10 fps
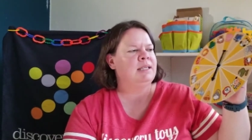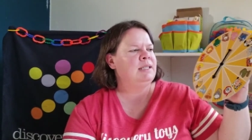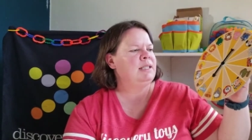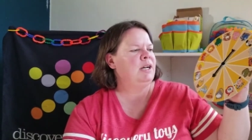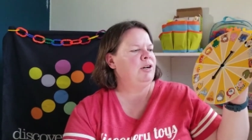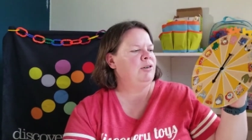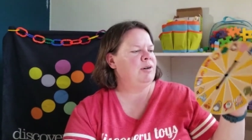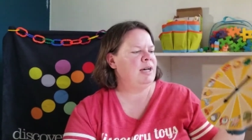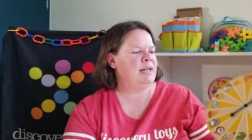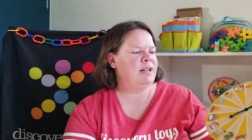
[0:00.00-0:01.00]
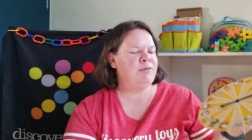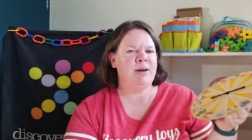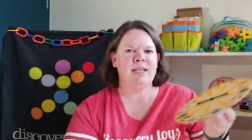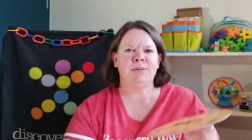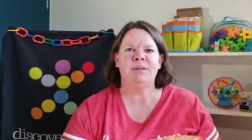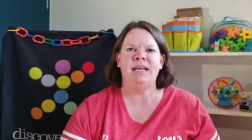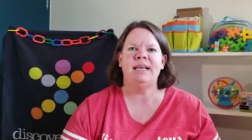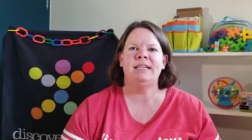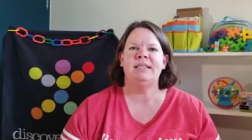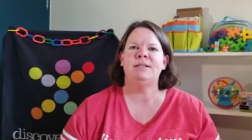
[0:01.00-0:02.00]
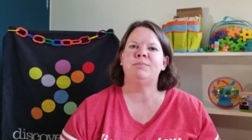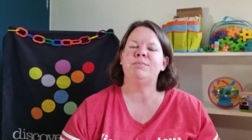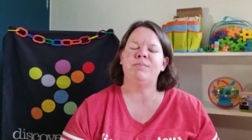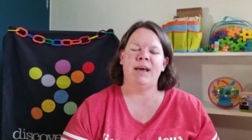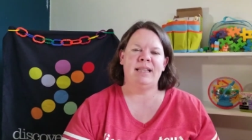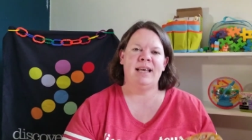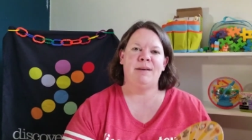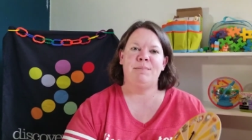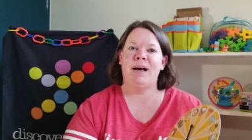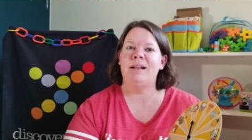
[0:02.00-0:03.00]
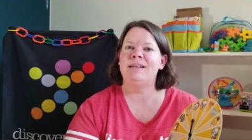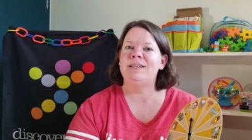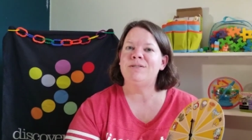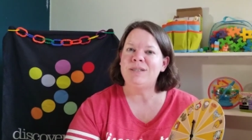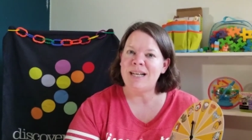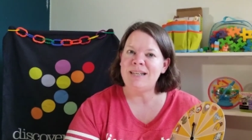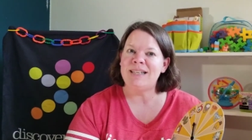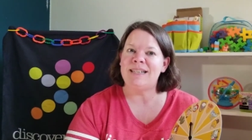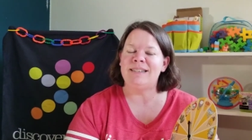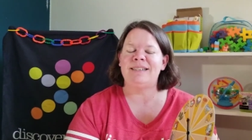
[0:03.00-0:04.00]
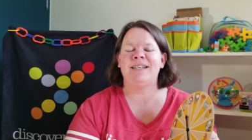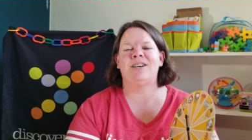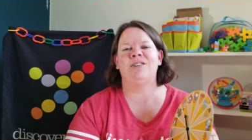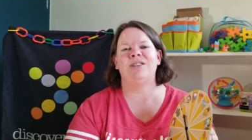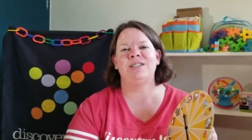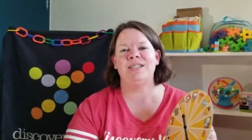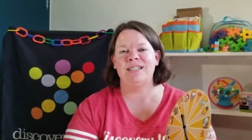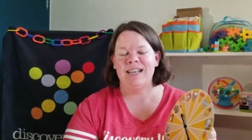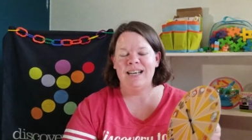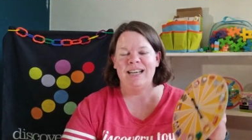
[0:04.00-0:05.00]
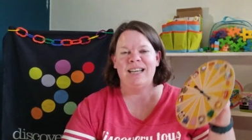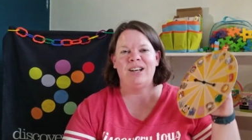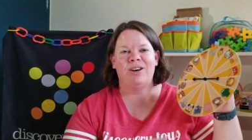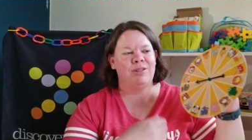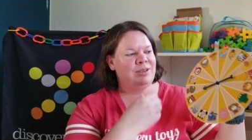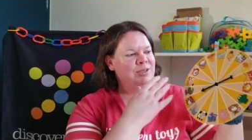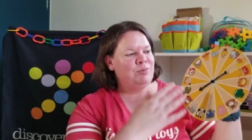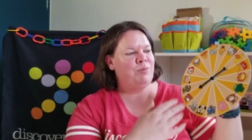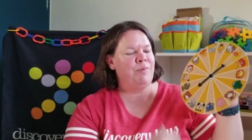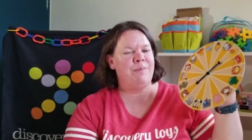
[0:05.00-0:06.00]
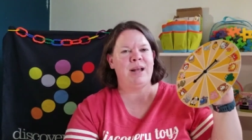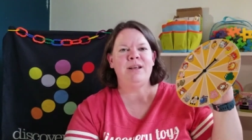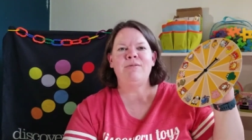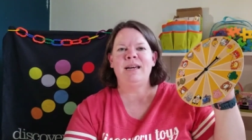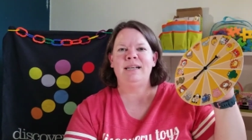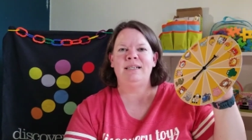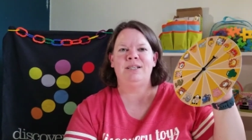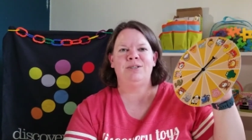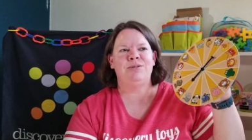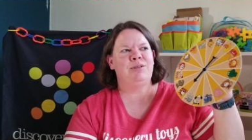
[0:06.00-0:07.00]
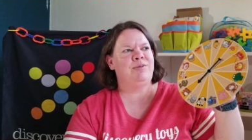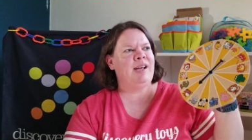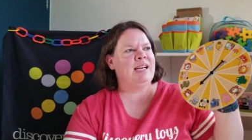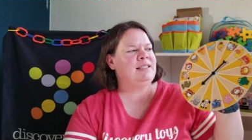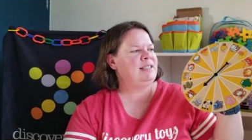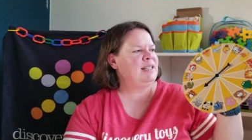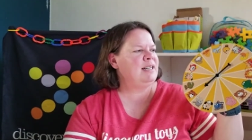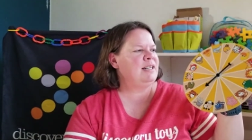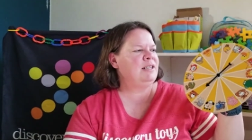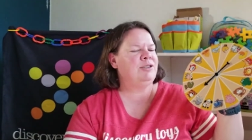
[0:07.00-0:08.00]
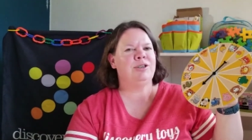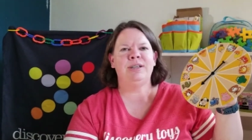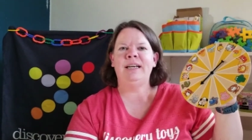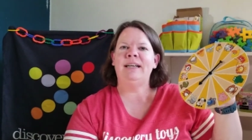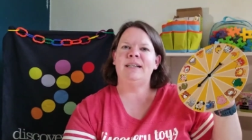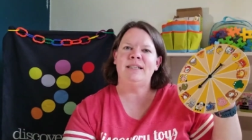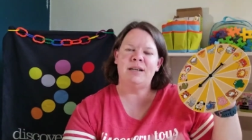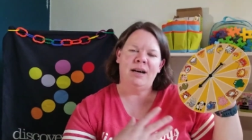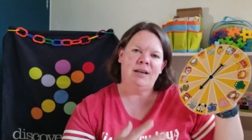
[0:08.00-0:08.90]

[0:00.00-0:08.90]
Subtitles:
So another way to play it is to make that bell into a sentence. So there's many ways to advance the learning and